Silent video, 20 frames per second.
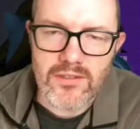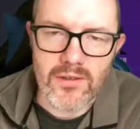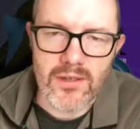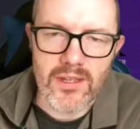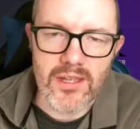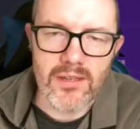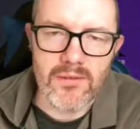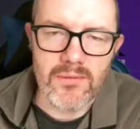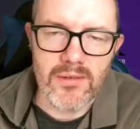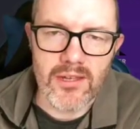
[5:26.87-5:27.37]
So
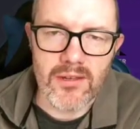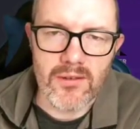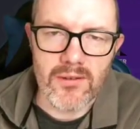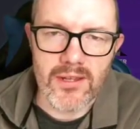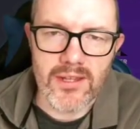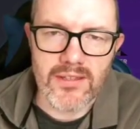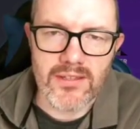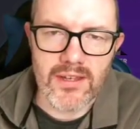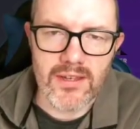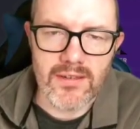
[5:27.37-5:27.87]
here we go
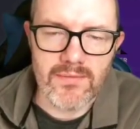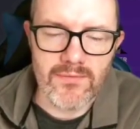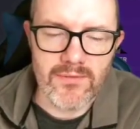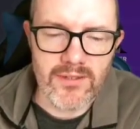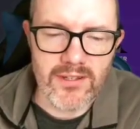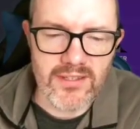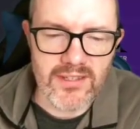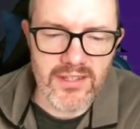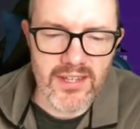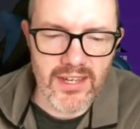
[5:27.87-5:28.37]
then, time for
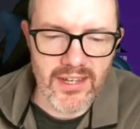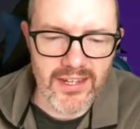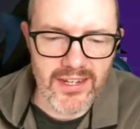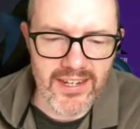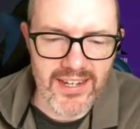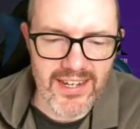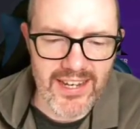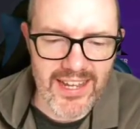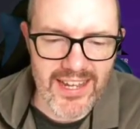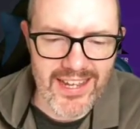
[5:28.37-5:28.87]
the
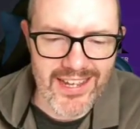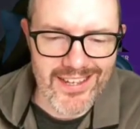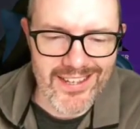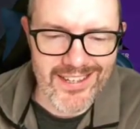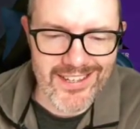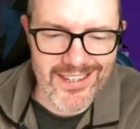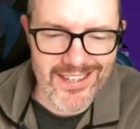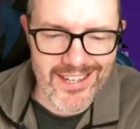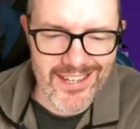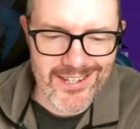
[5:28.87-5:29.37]
second leg.
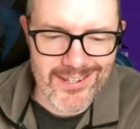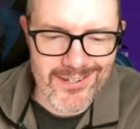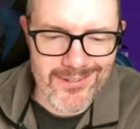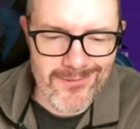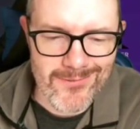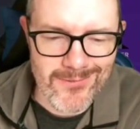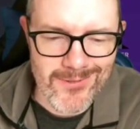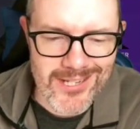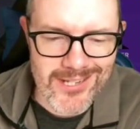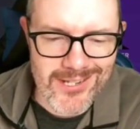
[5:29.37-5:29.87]
Can
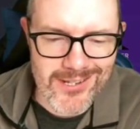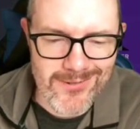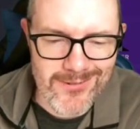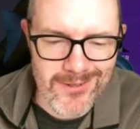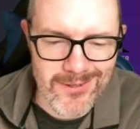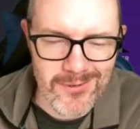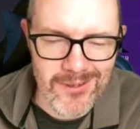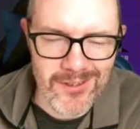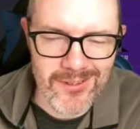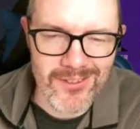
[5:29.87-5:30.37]
we do
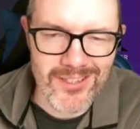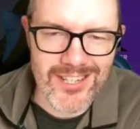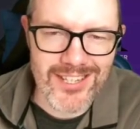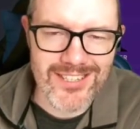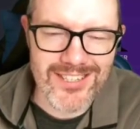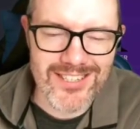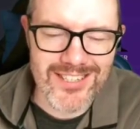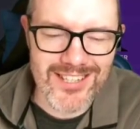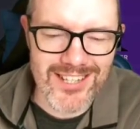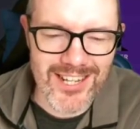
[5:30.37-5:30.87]
it? We got
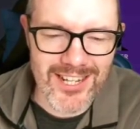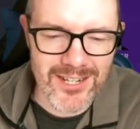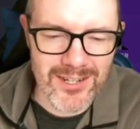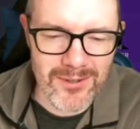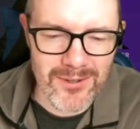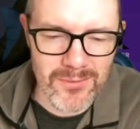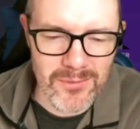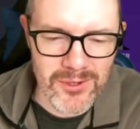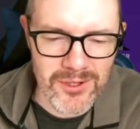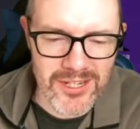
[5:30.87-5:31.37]
that
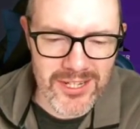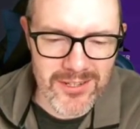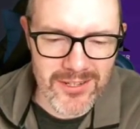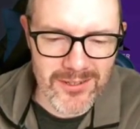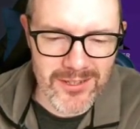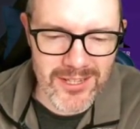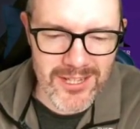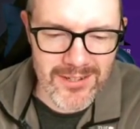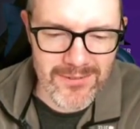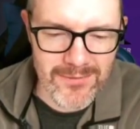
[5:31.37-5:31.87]
slender
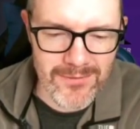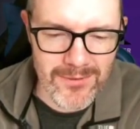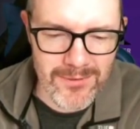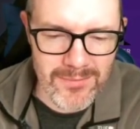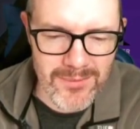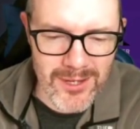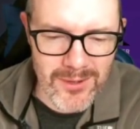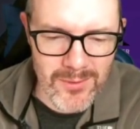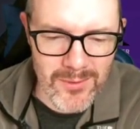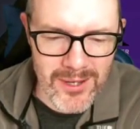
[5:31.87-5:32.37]
1-0 lead
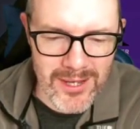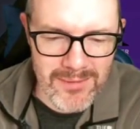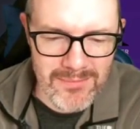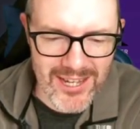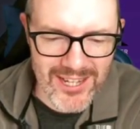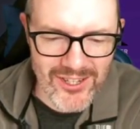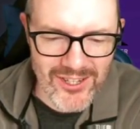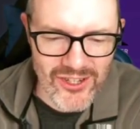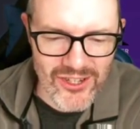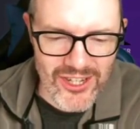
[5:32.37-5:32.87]
from the away
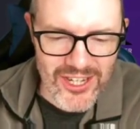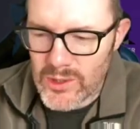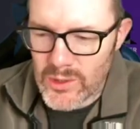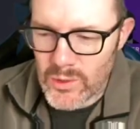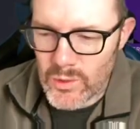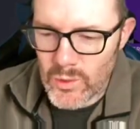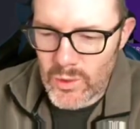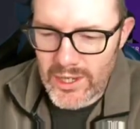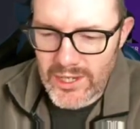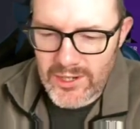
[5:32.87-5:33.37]
match.
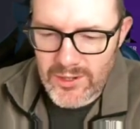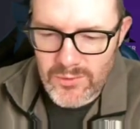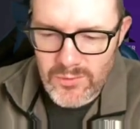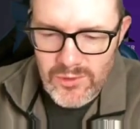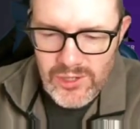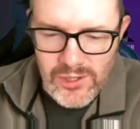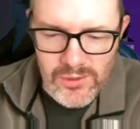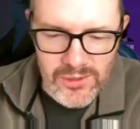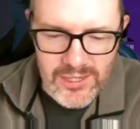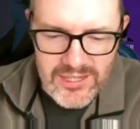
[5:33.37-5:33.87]
Oh, I don't
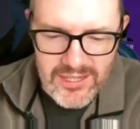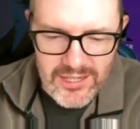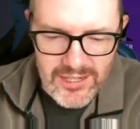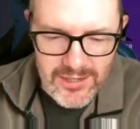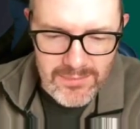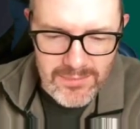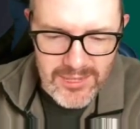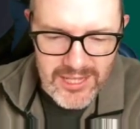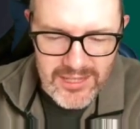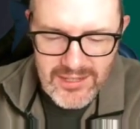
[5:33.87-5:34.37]
know. It's
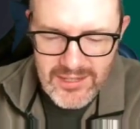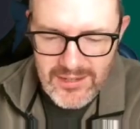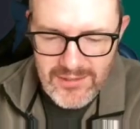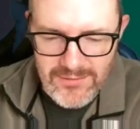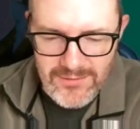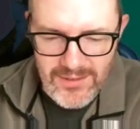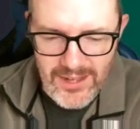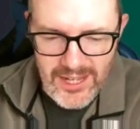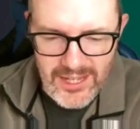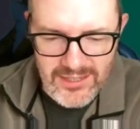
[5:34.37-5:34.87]
to be a
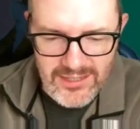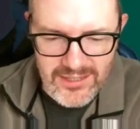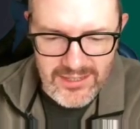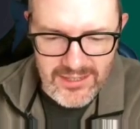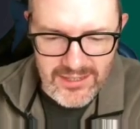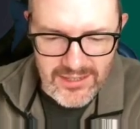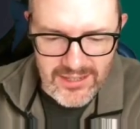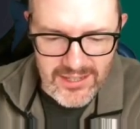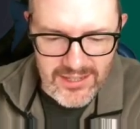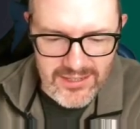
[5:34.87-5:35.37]
tough ask.
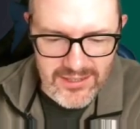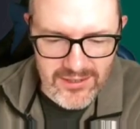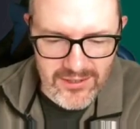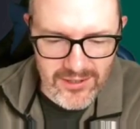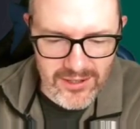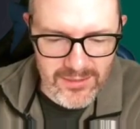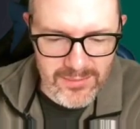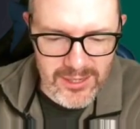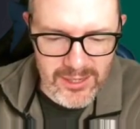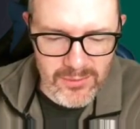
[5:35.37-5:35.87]
It's not
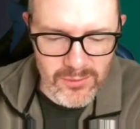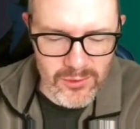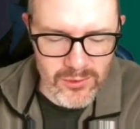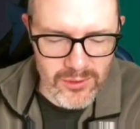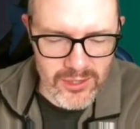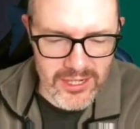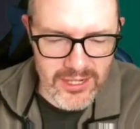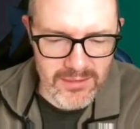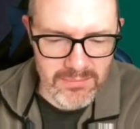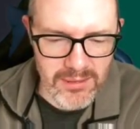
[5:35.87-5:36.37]
going to be a
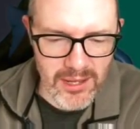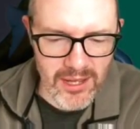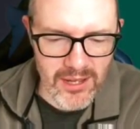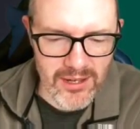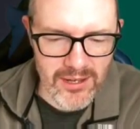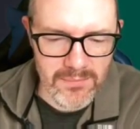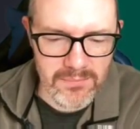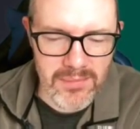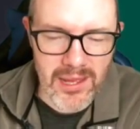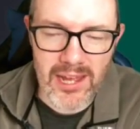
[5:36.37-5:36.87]
walk in the
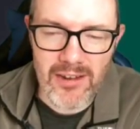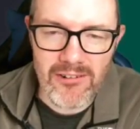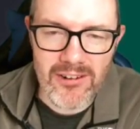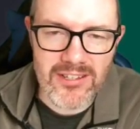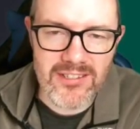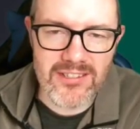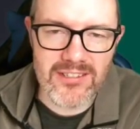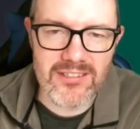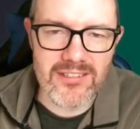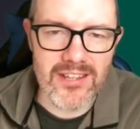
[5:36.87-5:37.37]
park.
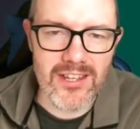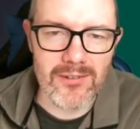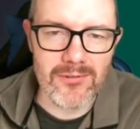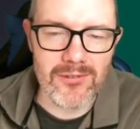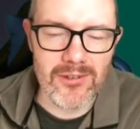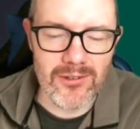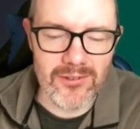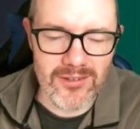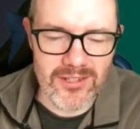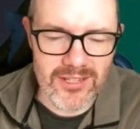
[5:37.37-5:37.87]
Perez has now
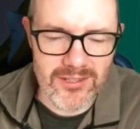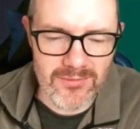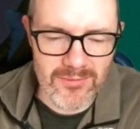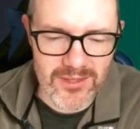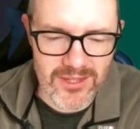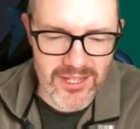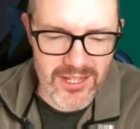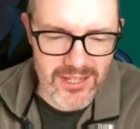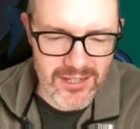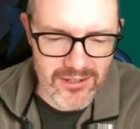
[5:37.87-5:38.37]
gone. He's
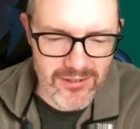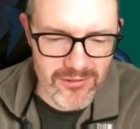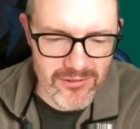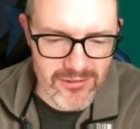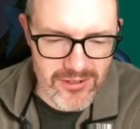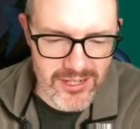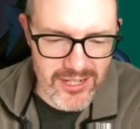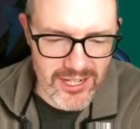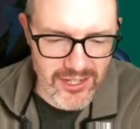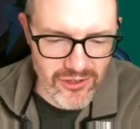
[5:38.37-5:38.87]
with the
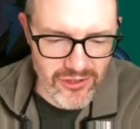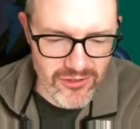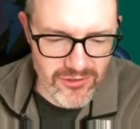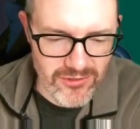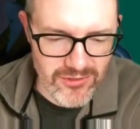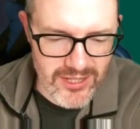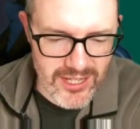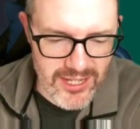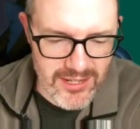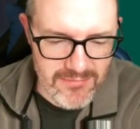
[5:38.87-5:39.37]
Andorran
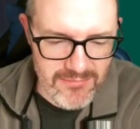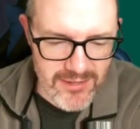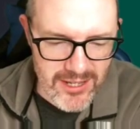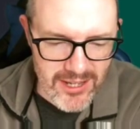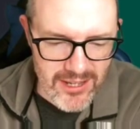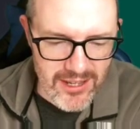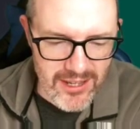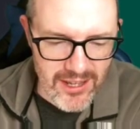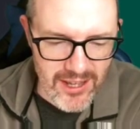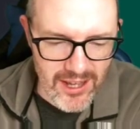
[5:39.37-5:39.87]
national team.
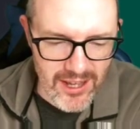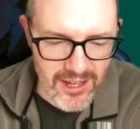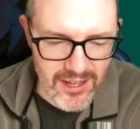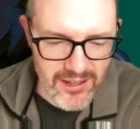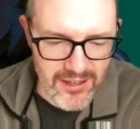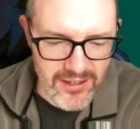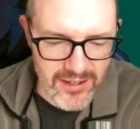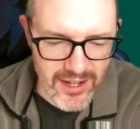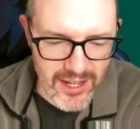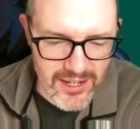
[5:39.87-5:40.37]

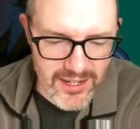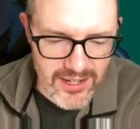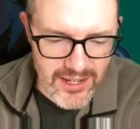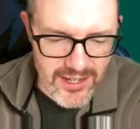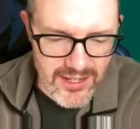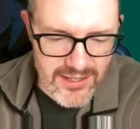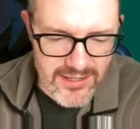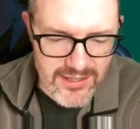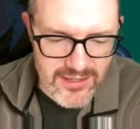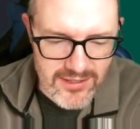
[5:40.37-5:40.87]

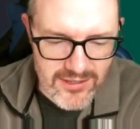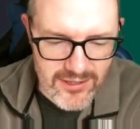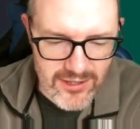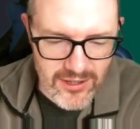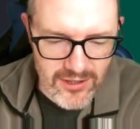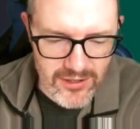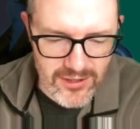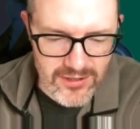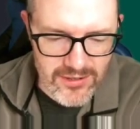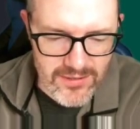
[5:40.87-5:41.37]
Hernandez has
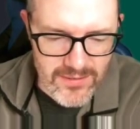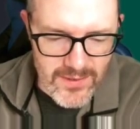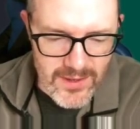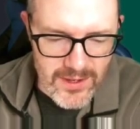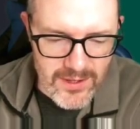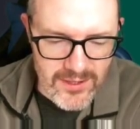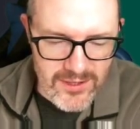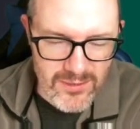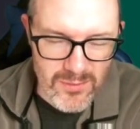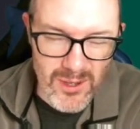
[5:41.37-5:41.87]
gone.
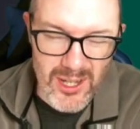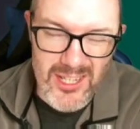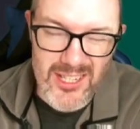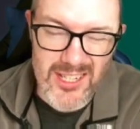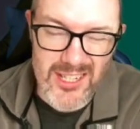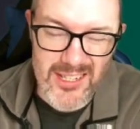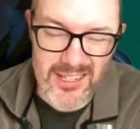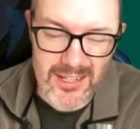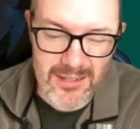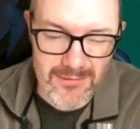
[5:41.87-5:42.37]
That's why
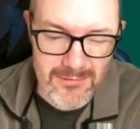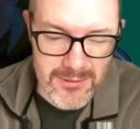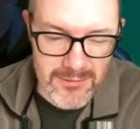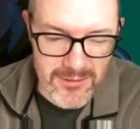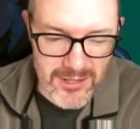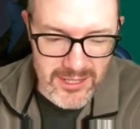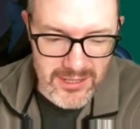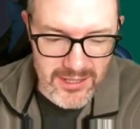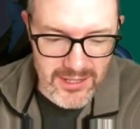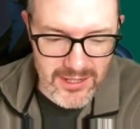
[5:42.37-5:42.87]
Sisse was
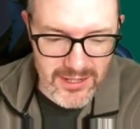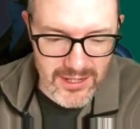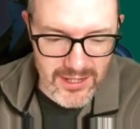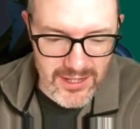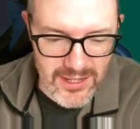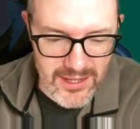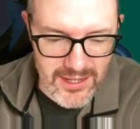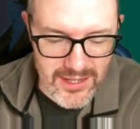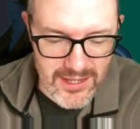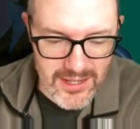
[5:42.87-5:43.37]
rested
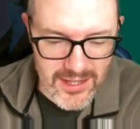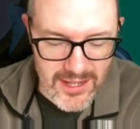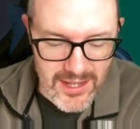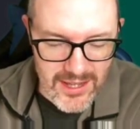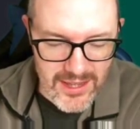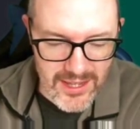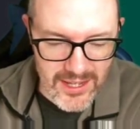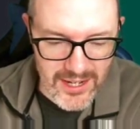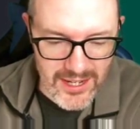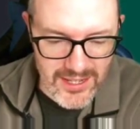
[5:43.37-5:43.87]
in
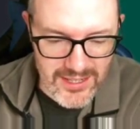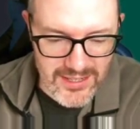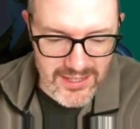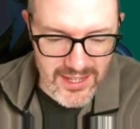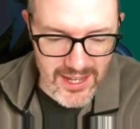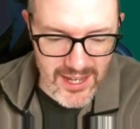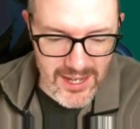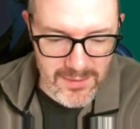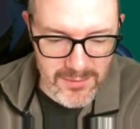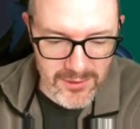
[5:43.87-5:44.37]
the last
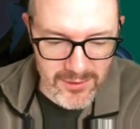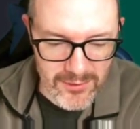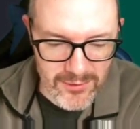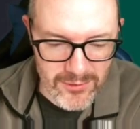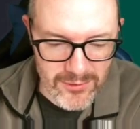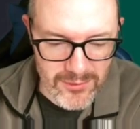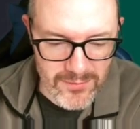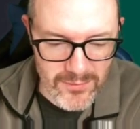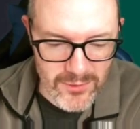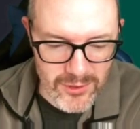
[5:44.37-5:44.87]
game. And of
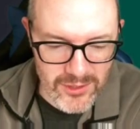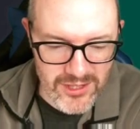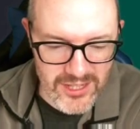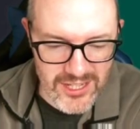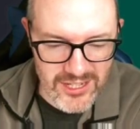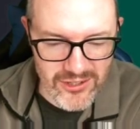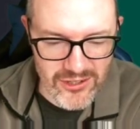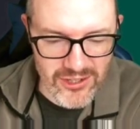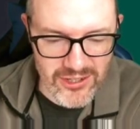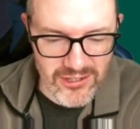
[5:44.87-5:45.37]
course,
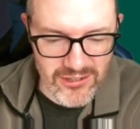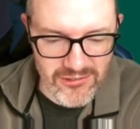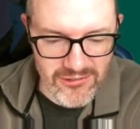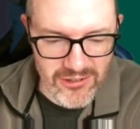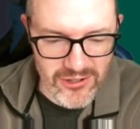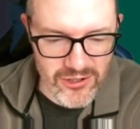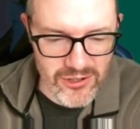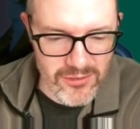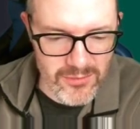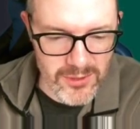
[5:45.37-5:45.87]
Vukotic and
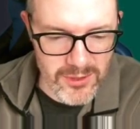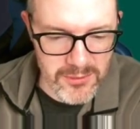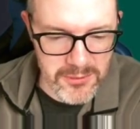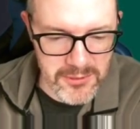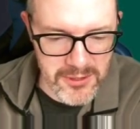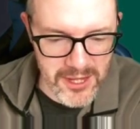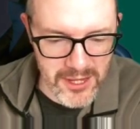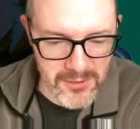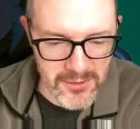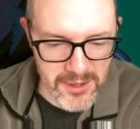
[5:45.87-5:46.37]
Crush, we
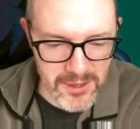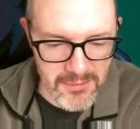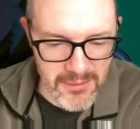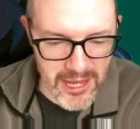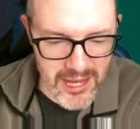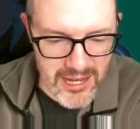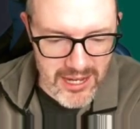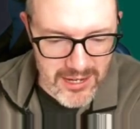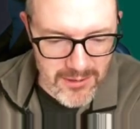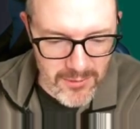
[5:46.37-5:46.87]
were without them
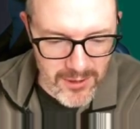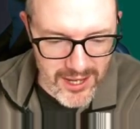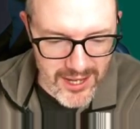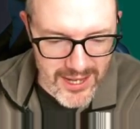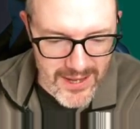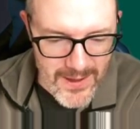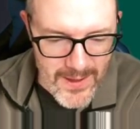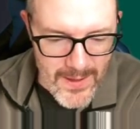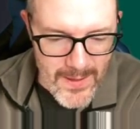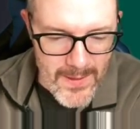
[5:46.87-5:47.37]

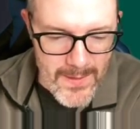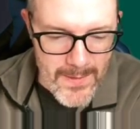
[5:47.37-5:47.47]
anyway.